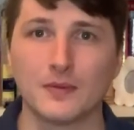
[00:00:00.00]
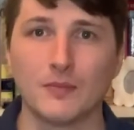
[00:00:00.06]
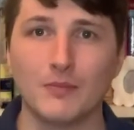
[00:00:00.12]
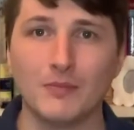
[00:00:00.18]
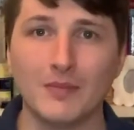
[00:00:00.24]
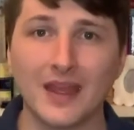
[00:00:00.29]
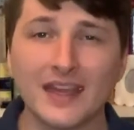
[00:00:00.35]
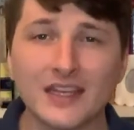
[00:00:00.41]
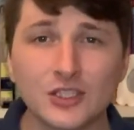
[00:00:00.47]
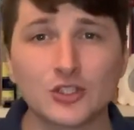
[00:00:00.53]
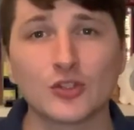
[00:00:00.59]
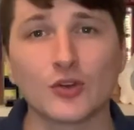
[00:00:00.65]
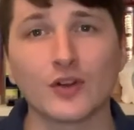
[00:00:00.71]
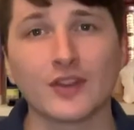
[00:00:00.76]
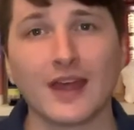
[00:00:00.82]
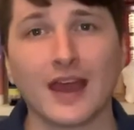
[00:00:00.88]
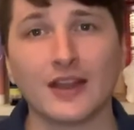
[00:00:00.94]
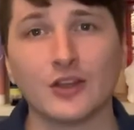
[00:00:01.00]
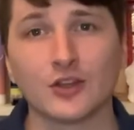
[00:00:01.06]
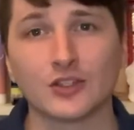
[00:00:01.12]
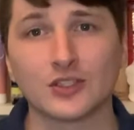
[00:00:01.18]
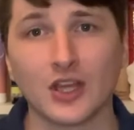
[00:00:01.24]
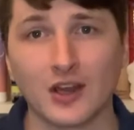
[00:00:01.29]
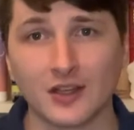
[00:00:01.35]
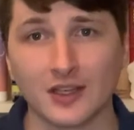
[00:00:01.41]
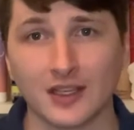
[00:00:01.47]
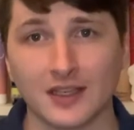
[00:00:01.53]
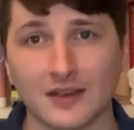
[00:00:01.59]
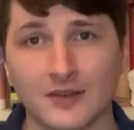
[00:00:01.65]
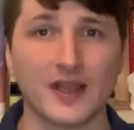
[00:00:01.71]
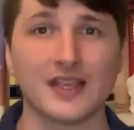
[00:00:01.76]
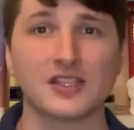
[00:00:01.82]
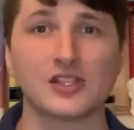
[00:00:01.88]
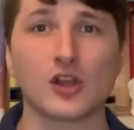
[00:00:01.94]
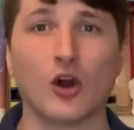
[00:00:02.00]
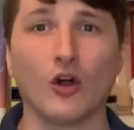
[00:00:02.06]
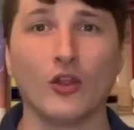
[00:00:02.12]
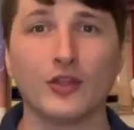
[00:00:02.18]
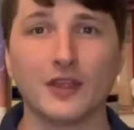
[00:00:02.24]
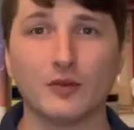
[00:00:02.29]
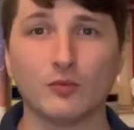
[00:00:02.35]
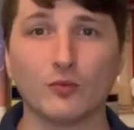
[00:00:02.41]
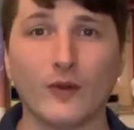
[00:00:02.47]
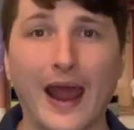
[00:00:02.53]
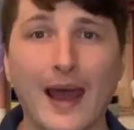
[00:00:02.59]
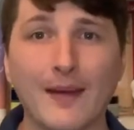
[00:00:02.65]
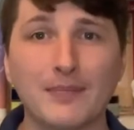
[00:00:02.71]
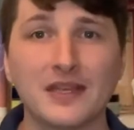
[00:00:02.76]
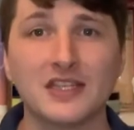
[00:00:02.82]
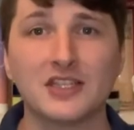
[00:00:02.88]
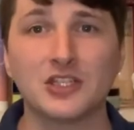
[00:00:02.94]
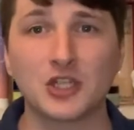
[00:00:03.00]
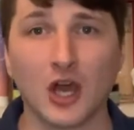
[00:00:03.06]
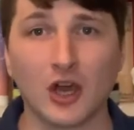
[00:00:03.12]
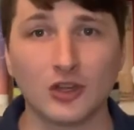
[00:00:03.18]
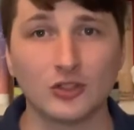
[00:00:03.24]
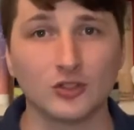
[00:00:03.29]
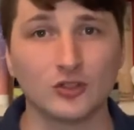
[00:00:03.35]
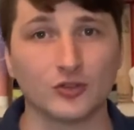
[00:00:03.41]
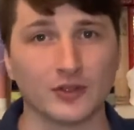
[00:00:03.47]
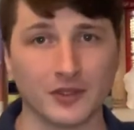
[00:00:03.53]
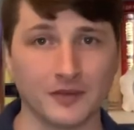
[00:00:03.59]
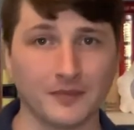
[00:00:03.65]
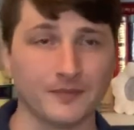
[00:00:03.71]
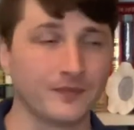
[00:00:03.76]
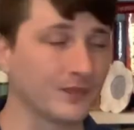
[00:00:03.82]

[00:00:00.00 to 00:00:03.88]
make sure that you're tonguing is called the rapid tongue drill.